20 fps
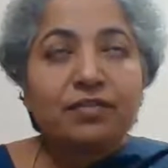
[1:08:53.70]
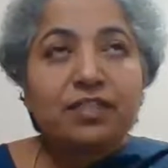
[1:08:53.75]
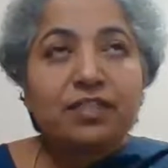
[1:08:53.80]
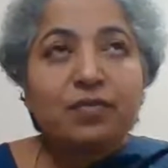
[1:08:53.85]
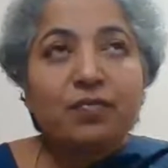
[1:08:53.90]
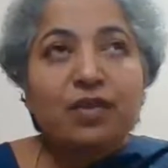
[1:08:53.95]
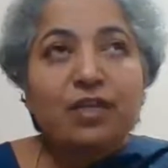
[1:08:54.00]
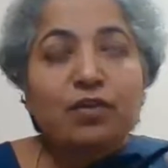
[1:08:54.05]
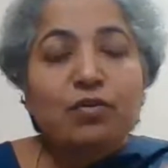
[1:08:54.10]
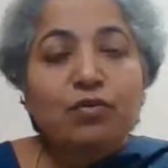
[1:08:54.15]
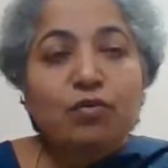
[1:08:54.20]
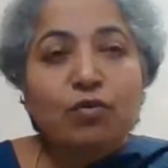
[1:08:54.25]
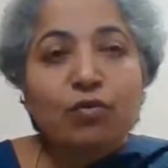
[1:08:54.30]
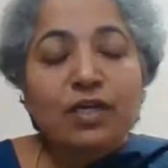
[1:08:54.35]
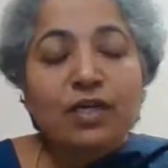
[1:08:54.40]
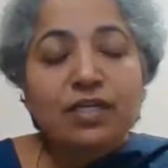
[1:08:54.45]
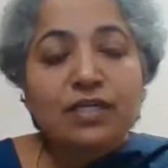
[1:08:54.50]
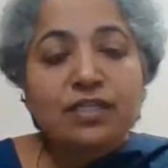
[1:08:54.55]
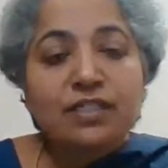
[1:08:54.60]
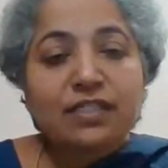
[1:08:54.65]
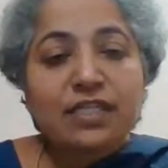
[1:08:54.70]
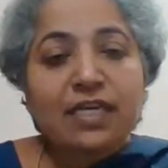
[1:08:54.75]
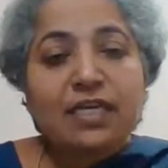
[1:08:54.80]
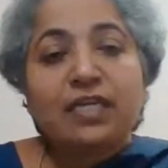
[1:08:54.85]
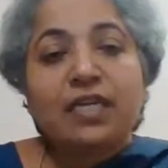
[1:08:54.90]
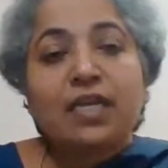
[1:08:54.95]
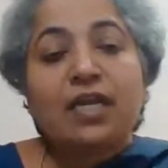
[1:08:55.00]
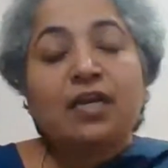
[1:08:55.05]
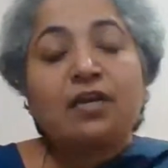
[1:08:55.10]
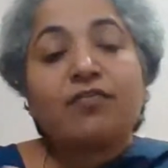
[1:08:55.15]
see, when you go and
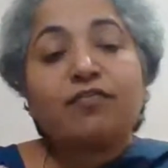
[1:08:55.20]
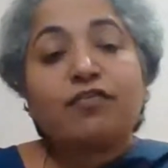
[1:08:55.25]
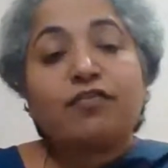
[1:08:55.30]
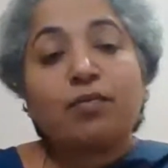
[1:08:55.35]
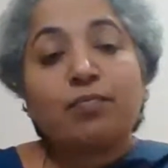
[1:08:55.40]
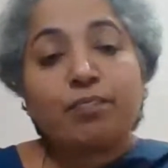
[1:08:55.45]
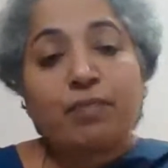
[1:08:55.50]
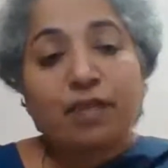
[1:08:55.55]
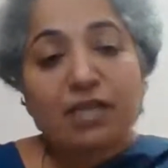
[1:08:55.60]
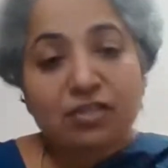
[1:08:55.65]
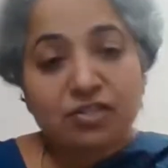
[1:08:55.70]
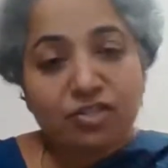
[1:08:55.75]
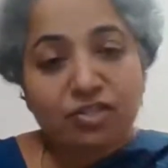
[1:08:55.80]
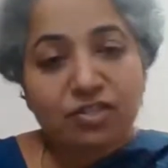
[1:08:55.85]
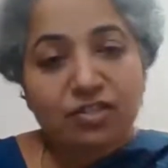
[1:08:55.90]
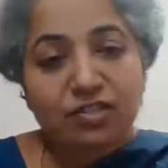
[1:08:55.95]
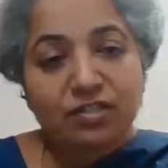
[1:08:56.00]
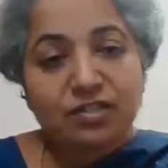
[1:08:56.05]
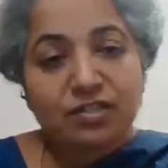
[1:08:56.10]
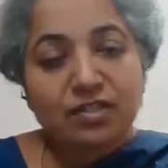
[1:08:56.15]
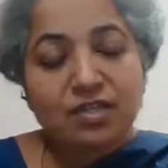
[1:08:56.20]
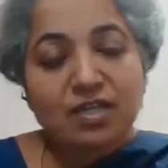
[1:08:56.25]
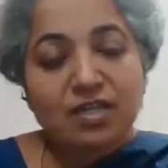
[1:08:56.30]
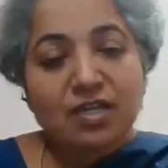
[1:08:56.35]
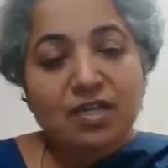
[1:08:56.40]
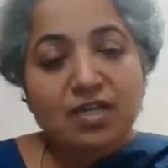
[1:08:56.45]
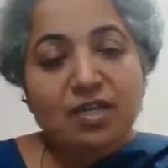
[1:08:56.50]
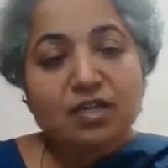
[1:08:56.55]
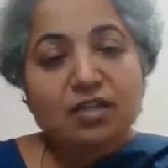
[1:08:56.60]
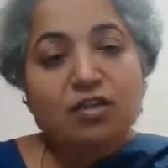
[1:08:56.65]
take care of your patient
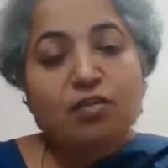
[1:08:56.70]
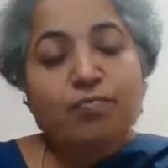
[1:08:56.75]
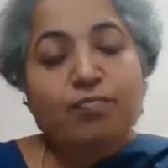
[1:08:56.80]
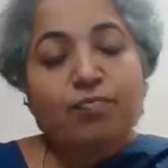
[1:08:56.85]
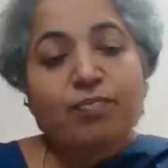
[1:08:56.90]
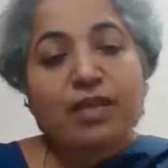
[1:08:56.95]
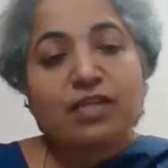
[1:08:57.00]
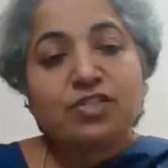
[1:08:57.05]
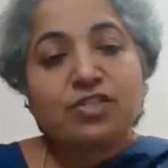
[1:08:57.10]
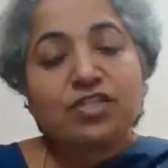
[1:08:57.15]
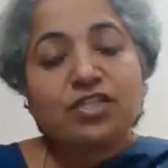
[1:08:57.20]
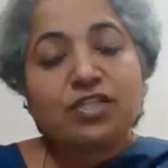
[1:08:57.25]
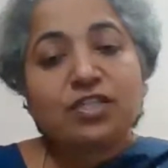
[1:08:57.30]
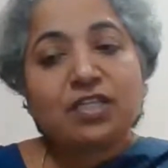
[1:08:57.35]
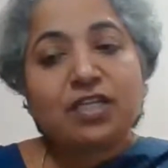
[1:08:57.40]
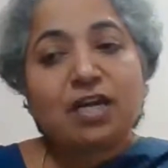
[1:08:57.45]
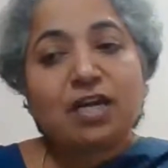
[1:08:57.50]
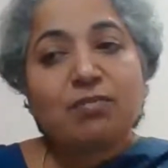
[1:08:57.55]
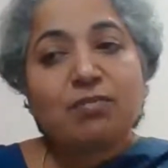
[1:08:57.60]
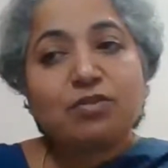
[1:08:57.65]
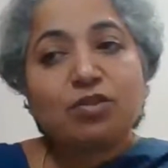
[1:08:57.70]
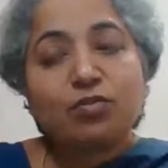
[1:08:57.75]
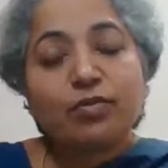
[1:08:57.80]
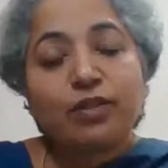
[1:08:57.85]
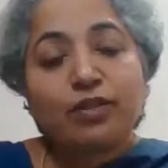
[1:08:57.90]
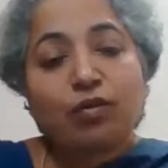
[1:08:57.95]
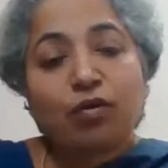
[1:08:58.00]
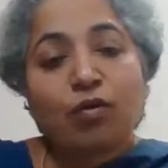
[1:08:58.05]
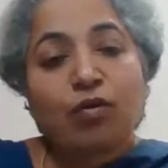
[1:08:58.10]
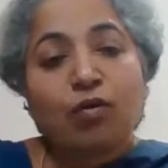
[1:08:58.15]
comes
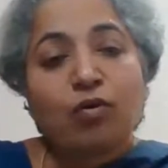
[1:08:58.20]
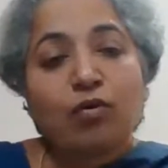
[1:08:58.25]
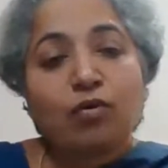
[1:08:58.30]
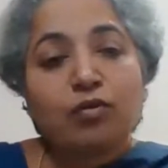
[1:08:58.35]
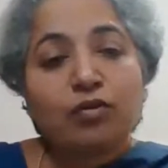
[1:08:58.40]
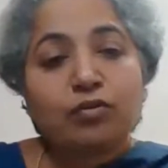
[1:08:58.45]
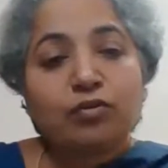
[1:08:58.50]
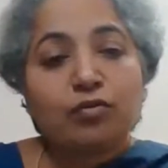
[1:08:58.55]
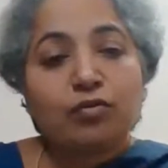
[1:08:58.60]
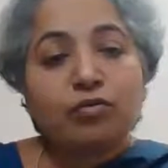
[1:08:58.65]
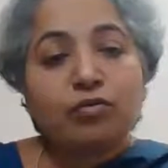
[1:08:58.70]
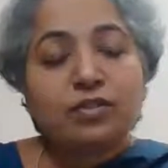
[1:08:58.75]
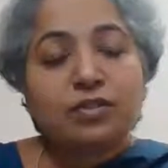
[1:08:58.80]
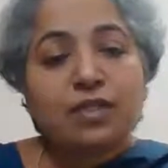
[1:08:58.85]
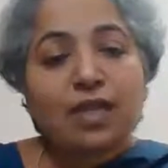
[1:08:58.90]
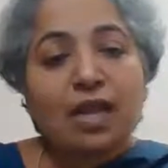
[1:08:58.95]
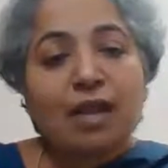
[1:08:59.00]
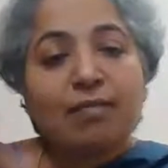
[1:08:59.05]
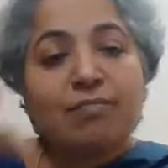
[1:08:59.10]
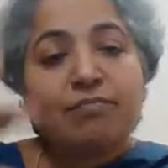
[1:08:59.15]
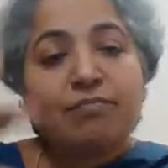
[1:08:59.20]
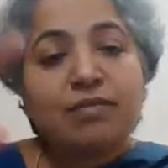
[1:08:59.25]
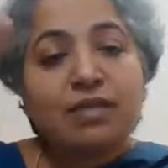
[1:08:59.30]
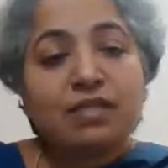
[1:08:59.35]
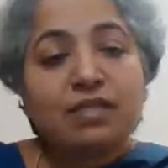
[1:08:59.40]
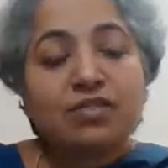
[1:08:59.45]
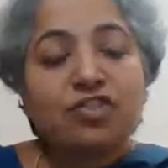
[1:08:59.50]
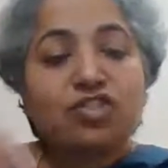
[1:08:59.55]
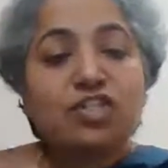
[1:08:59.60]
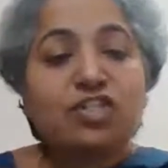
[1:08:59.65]
with all those
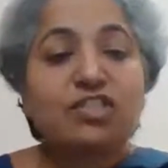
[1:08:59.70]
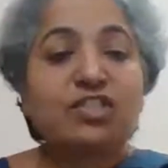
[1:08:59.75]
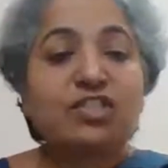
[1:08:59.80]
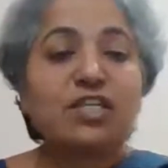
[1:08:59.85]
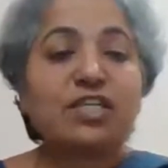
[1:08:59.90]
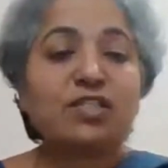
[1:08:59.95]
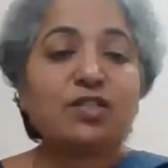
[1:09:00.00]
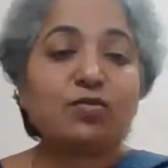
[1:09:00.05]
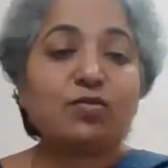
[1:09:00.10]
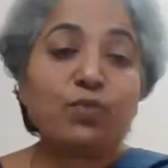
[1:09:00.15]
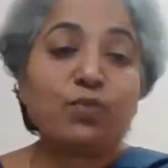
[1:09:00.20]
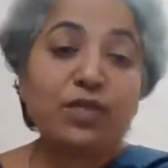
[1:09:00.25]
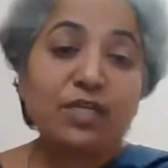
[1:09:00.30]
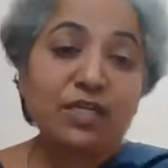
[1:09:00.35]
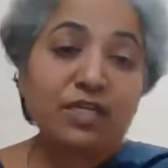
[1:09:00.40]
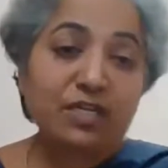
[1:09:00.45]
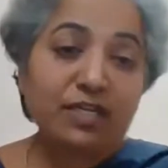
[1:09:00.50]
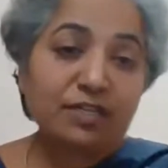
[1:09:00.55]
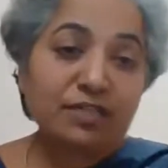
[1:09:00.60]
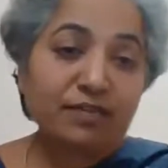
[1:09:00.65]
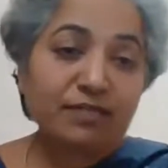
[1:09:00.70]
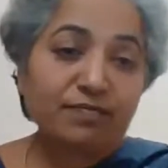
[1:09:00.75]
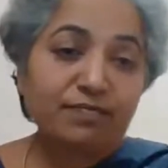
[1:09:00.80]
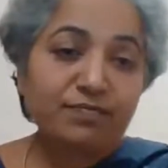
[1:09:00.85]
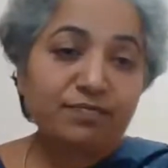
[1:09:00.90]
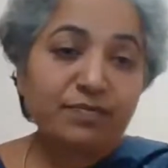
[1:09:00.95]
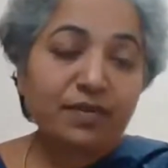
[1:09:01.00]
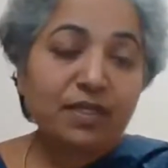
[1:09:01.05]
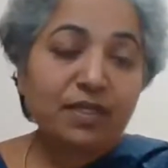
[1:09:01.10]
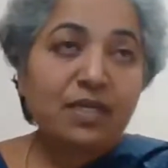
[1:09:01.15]
ambience just as we did.
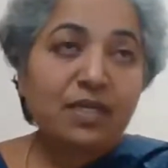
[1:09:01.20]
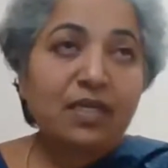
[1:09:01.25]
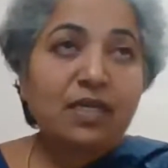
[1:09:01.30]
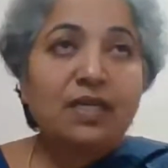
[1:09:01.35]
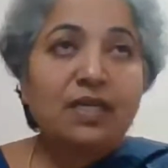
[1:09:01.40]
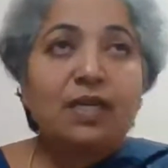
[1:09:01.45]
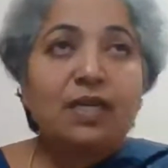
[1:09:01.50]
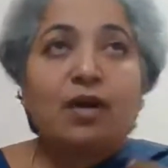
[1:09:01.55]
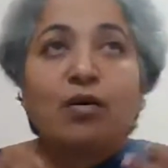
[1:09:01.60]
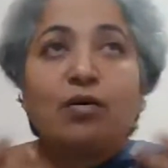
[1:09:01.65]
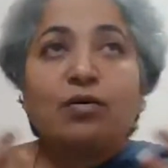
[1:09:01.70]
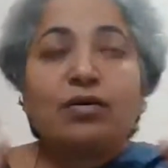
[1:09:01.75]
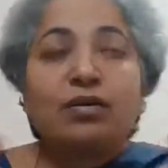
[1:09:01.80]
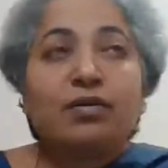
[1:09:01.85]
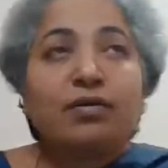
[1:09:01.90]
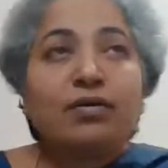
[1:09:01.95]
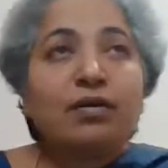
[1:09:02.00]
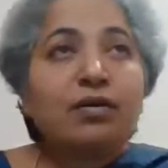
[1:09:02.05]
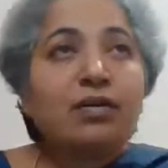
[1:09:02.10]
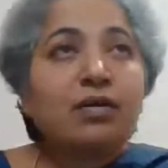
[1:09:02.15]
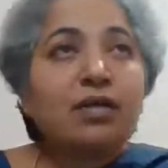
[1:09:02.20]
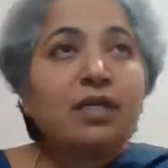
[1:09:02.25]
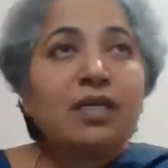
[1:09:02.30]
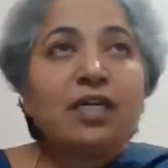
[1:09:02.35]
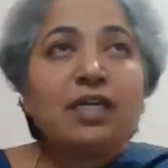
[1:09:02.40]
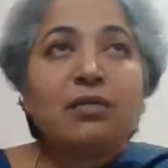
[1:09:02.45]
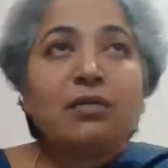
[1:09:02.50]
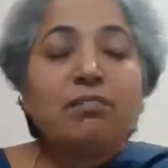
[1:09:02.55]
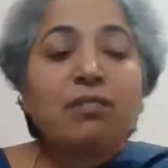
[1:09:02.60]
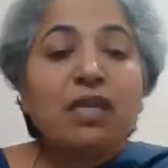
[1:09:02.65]
Now,
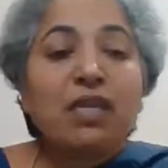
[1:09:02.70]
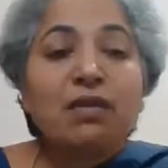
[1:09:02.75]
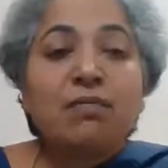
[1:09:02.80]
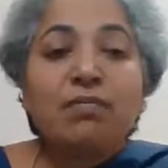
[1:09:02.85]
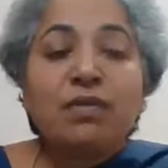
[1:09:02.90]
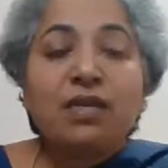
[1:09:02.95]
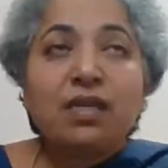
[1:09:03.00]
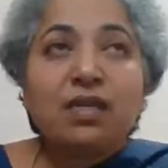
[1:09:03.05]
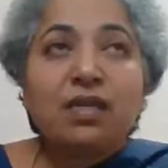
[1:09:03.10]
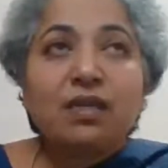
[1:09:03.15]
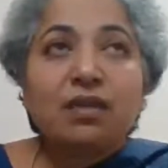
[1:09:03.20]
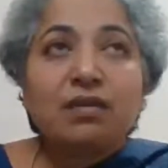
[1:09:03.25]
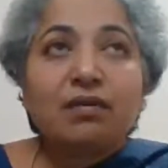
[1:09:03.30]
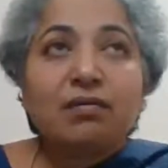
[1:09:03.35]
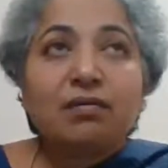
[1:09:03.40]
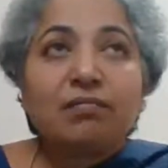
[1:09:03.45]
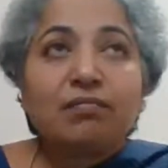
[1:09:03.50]
it may be